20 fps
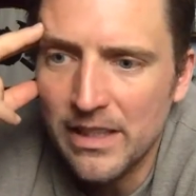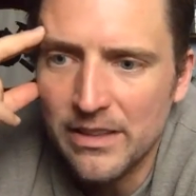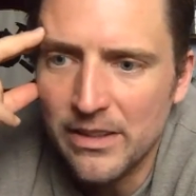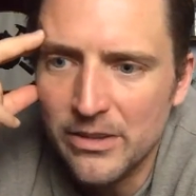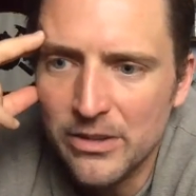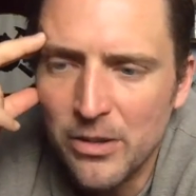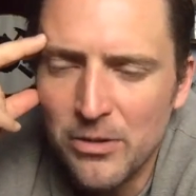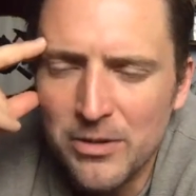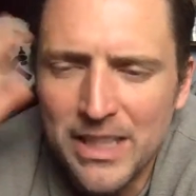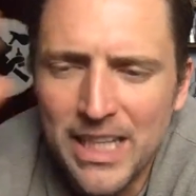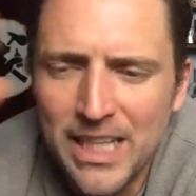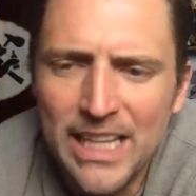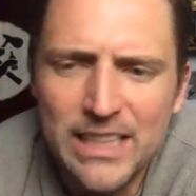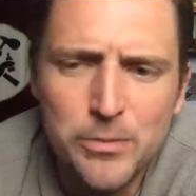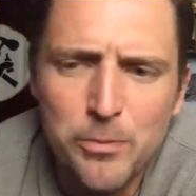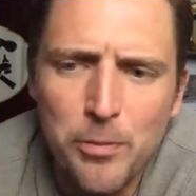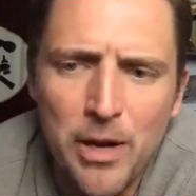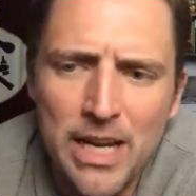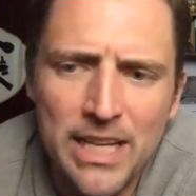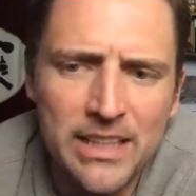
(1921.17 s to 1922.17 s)
no kids
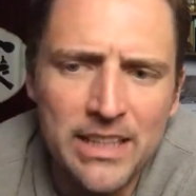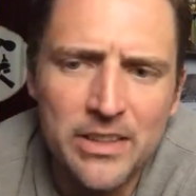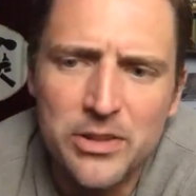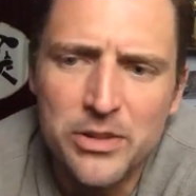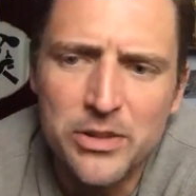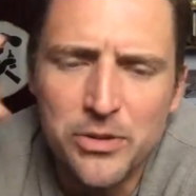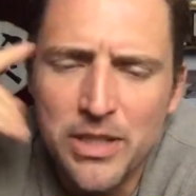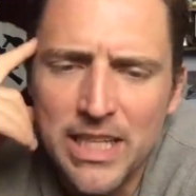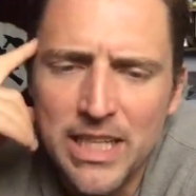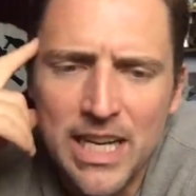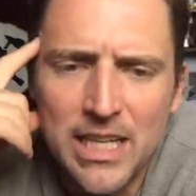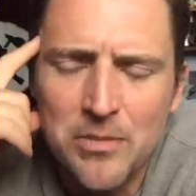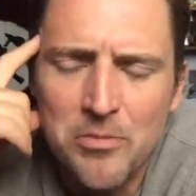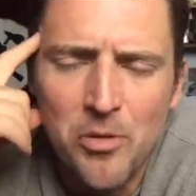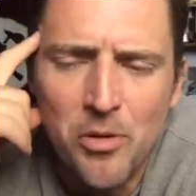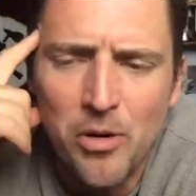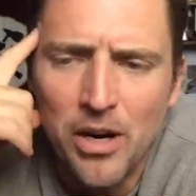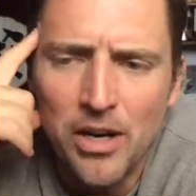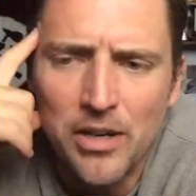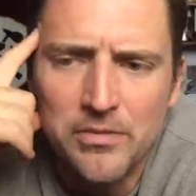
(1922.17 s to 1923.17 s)
playing in the street
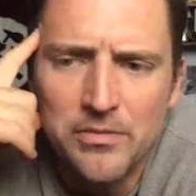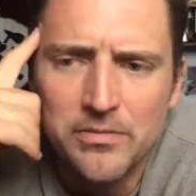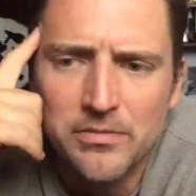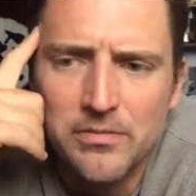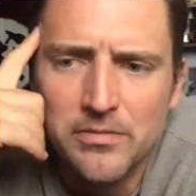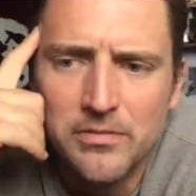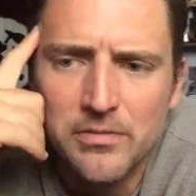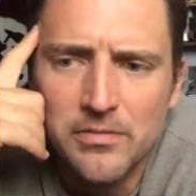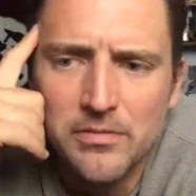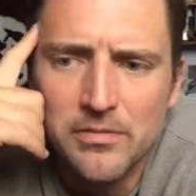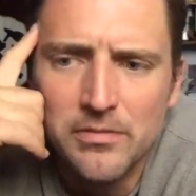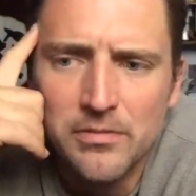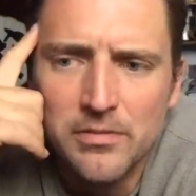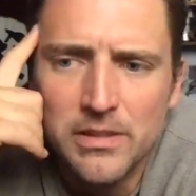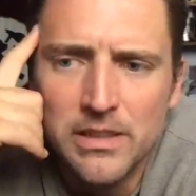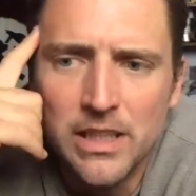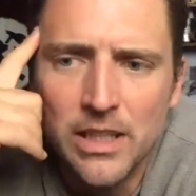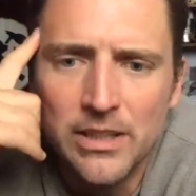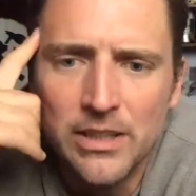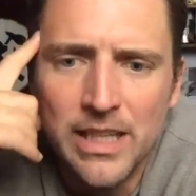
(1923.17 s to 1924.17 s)
anymore.
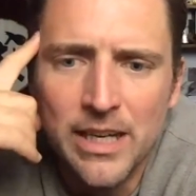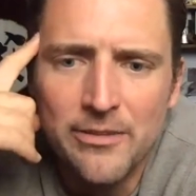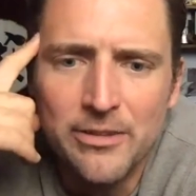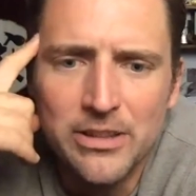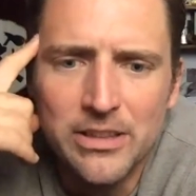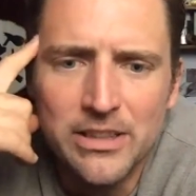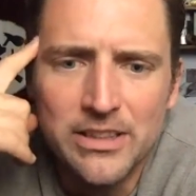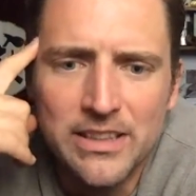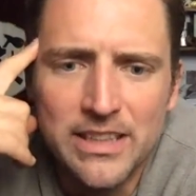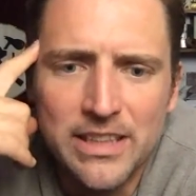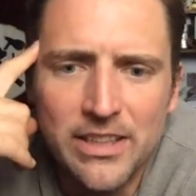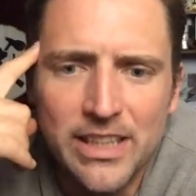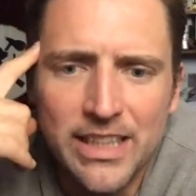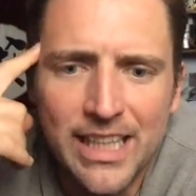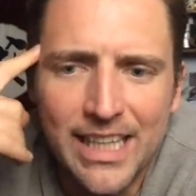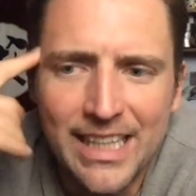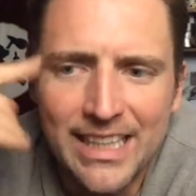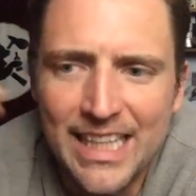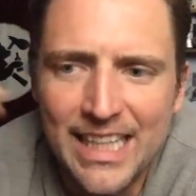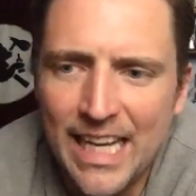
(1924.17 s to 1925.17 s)
You know, you never just see like
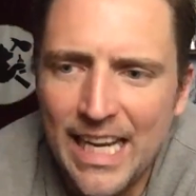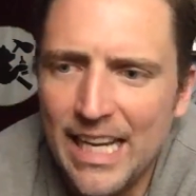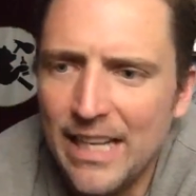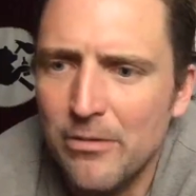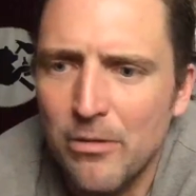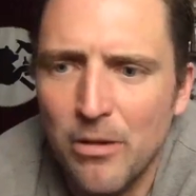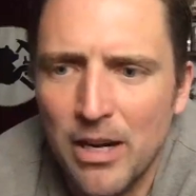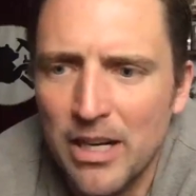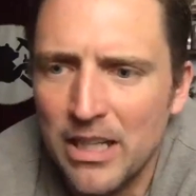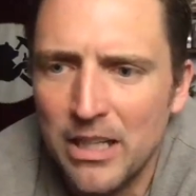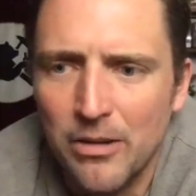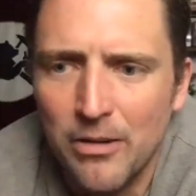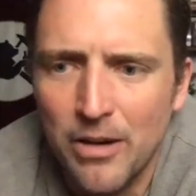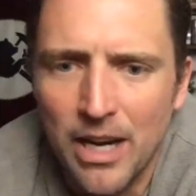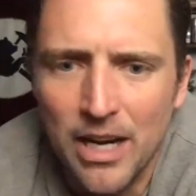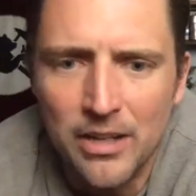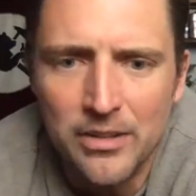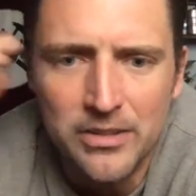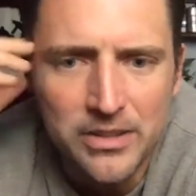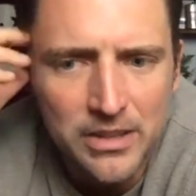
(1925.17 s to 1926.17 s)
a kid running
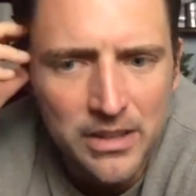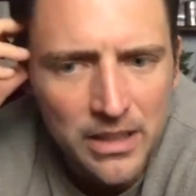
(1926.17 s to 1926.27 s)
around.